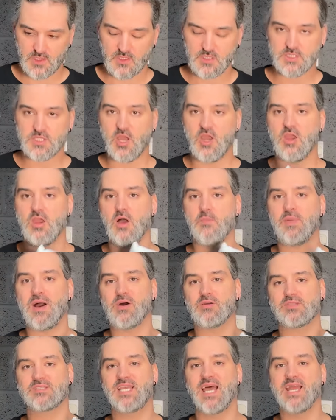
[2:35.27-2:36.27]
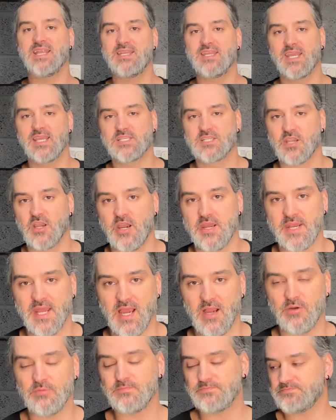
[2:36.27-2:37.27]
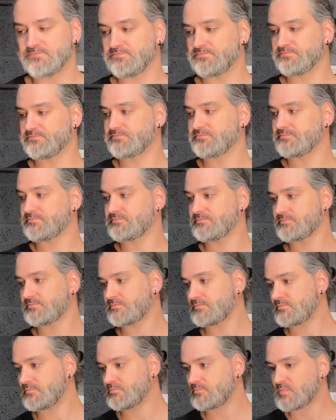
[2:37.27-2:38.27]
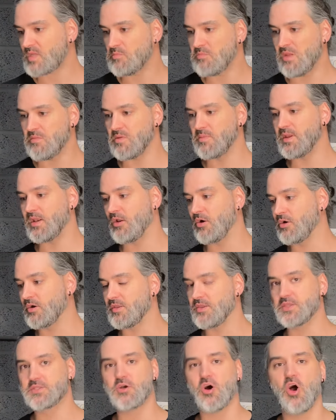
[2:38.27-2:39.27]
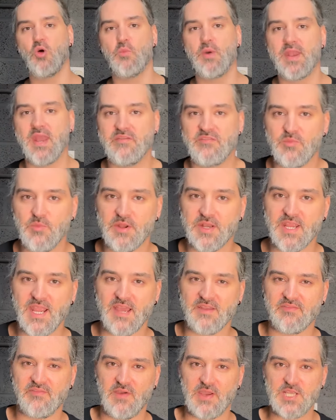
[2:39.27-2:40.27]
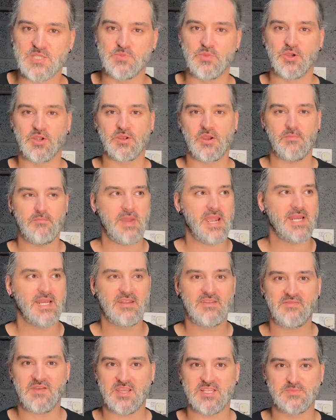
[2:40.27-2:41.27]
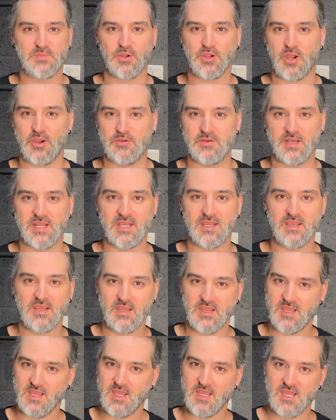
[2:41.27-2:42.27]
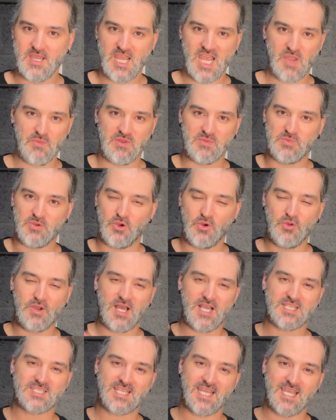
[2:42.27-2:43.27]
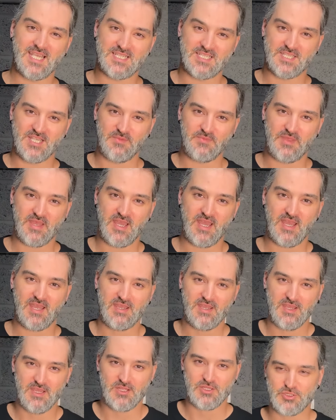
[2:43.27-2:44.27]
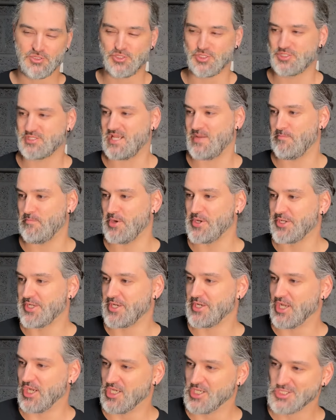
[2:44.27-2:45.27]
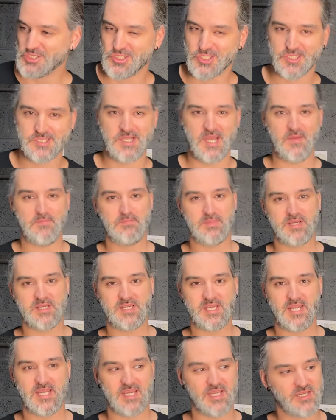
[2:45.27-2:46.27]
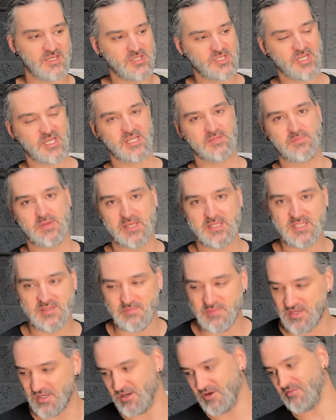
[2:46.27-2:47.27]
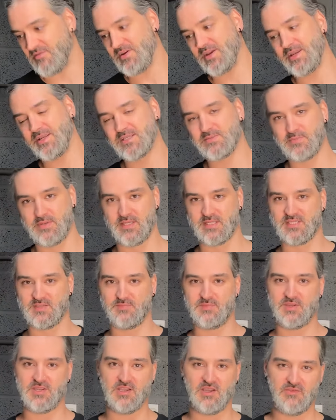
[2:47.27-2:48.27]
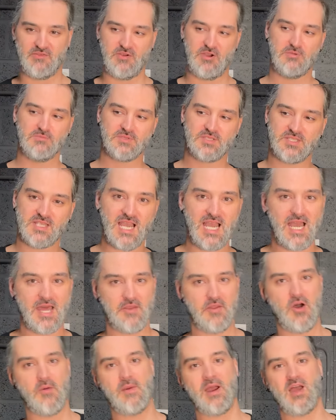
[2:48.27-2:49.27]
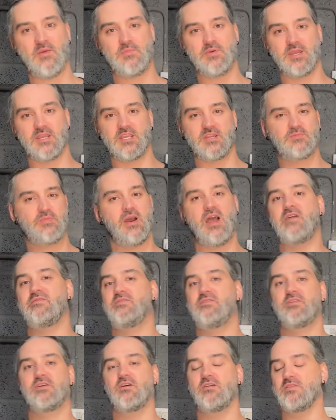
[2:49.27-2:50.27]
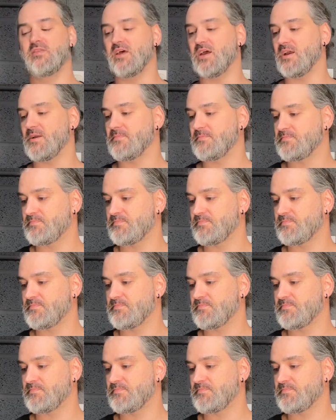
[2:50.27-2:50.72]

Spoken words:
So about 10 years ago now, maybe a bit longer, the time when everybody had Facebook, mainly Facebook only, and we put all our statuses up there, just have my dinner, just have me tea, she's pissing me off, he's pissing me off, I'm sad, I'm happy, you'd put everything on there.